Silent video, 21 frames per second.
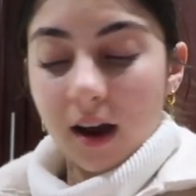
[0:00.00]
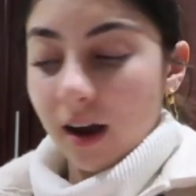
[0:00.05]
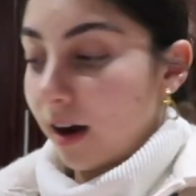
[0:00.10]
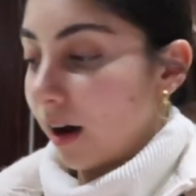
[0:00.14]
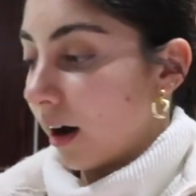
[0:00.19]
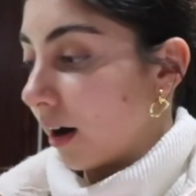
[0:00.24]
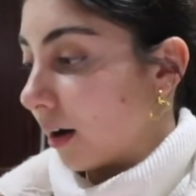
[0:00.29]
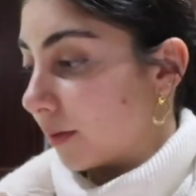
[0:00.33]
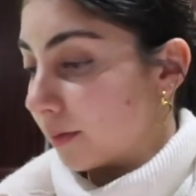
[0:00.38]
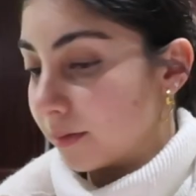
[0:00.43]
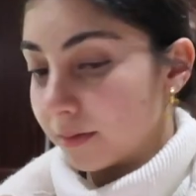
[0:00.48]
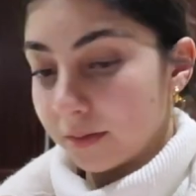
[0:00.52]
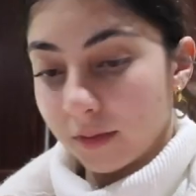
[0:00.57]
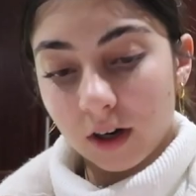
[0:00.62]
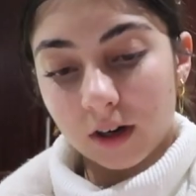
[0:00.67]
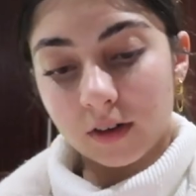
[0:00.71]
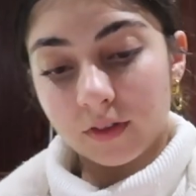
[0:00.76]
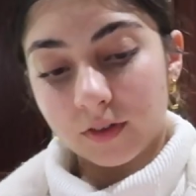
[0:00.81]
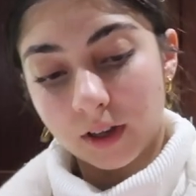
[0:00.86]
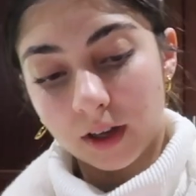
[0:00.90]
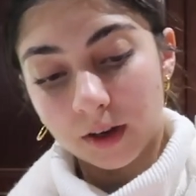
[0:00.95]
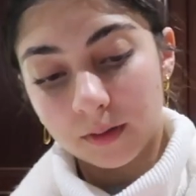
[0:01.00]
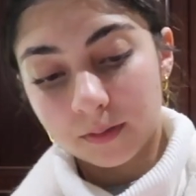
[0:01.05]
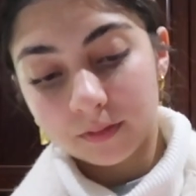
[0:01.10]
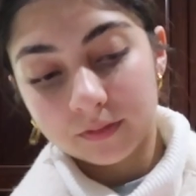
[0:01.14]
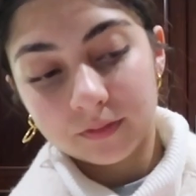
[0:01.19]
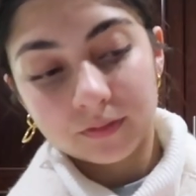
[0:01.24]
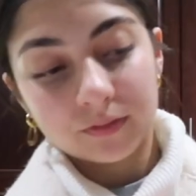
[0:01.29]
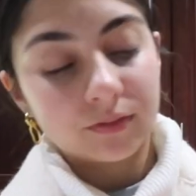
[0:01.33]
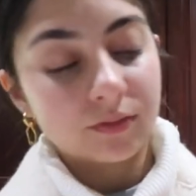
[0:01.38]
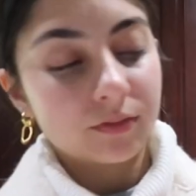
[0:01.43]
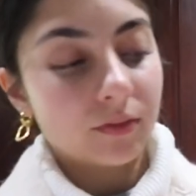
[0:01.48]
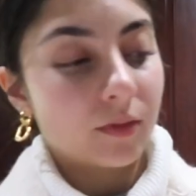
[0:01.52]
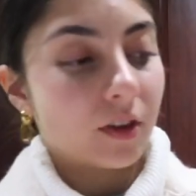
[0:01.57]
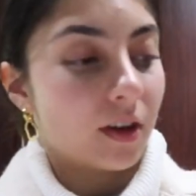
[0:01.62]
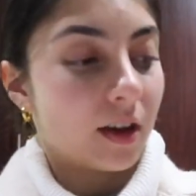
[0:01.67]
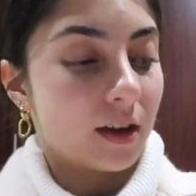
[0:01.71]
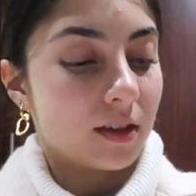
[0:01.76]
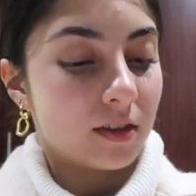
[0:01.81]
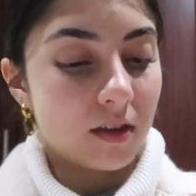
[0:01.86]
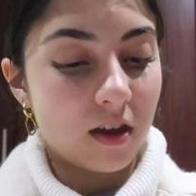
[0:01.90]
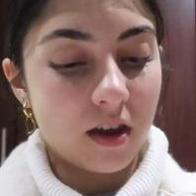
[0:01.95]
of them,
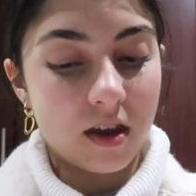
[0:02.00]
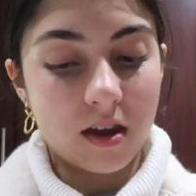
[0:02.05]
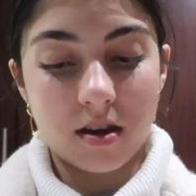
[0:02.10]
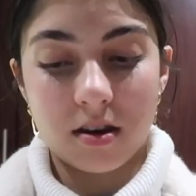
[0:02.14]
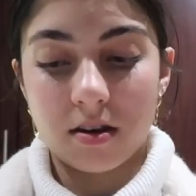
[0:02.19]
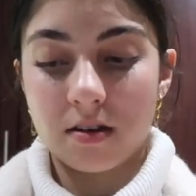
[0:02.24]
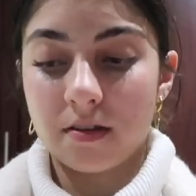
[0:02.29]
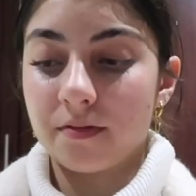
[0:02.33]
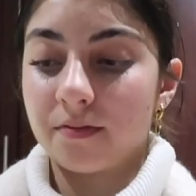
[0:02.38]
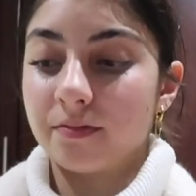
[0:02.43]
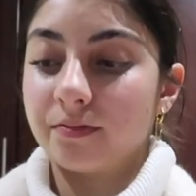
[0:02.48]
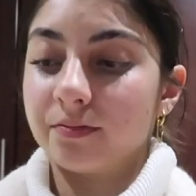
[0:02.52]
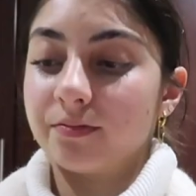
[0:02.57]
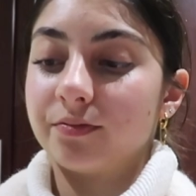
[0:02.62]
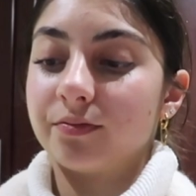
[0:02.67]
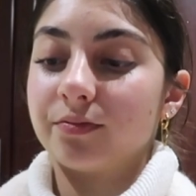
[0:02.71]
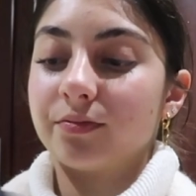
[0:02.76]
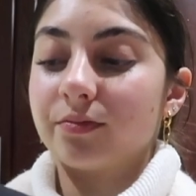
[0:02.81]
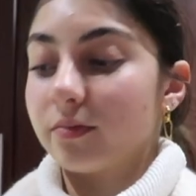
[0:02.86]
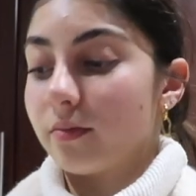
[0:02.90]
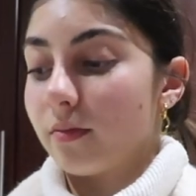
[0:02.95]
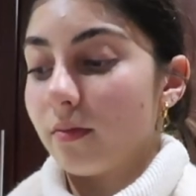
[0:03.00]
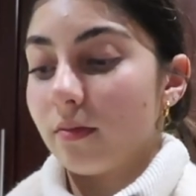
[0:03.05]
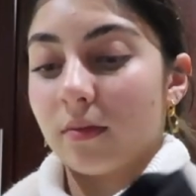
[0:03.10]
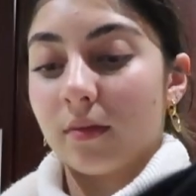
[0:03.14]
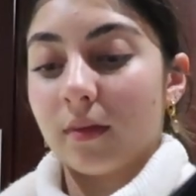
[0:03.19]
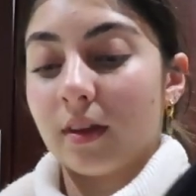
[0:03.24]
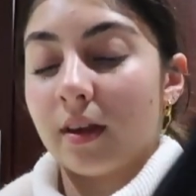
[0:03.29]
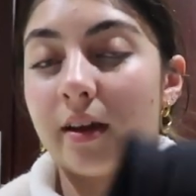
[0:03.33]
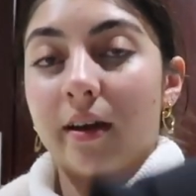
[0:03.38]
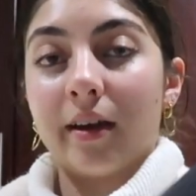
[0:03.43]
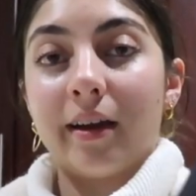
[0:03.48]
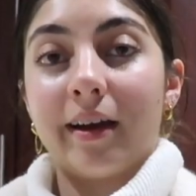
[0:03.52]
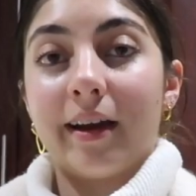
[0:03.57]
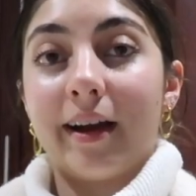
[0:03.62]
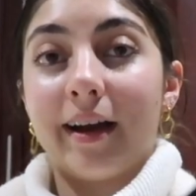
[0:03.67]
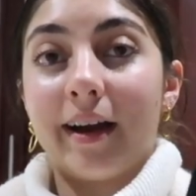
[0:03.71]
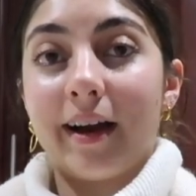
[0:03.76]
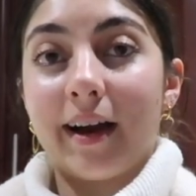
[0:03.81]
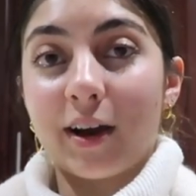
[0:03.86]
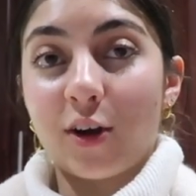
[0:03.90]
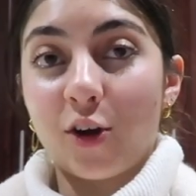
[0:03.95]
and then
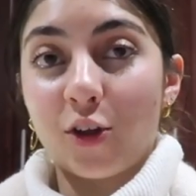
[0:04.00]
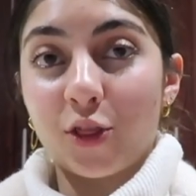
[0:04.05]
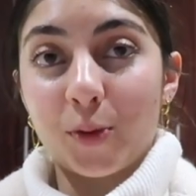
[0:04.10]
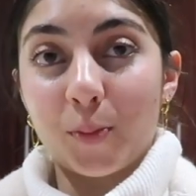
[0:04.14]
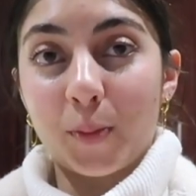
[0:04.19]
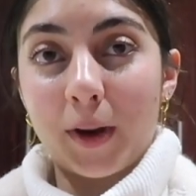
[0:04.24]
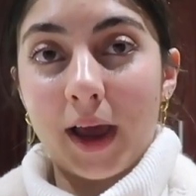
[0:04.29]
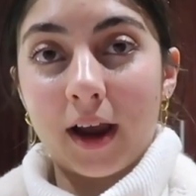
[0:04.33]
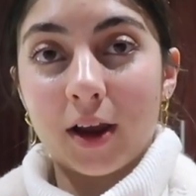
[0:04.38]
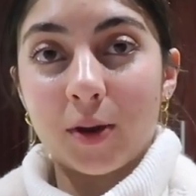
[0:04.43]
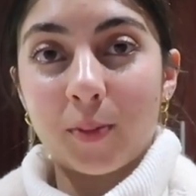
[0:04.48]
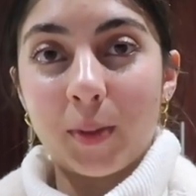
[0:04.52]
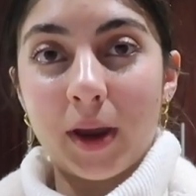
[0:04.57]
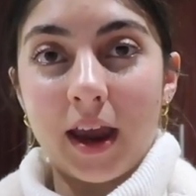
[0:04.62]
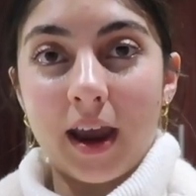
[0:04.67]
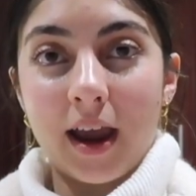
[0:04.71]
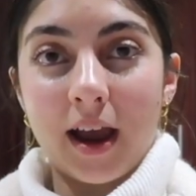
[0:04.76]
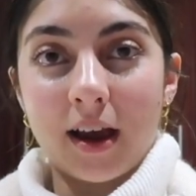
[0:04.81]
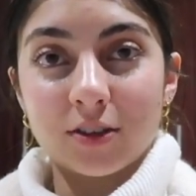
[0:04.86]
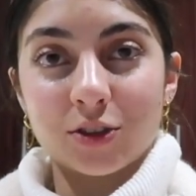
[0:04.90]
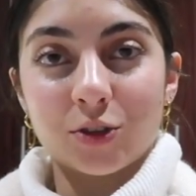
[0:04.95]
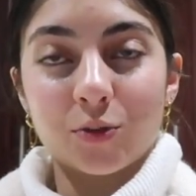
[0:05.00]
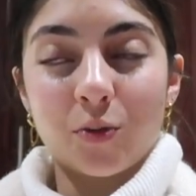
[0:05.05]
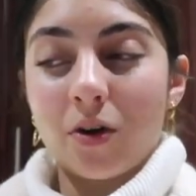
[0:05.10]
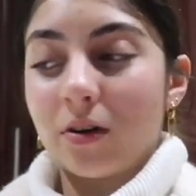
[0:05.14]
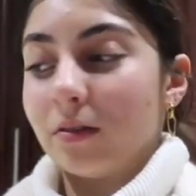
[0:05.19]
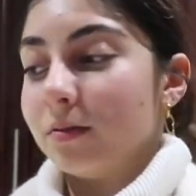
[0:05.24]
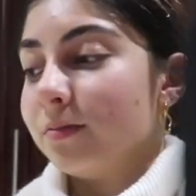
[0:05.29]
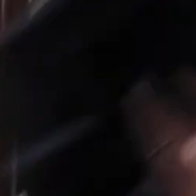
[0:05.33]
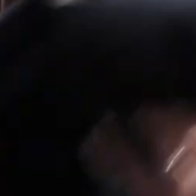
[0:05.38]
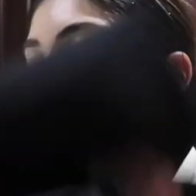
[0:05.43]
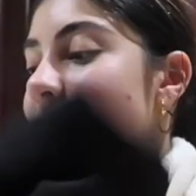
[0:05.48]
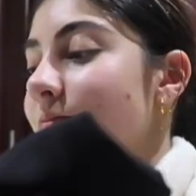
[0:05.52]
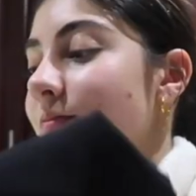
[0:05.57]
I got the black pair as well.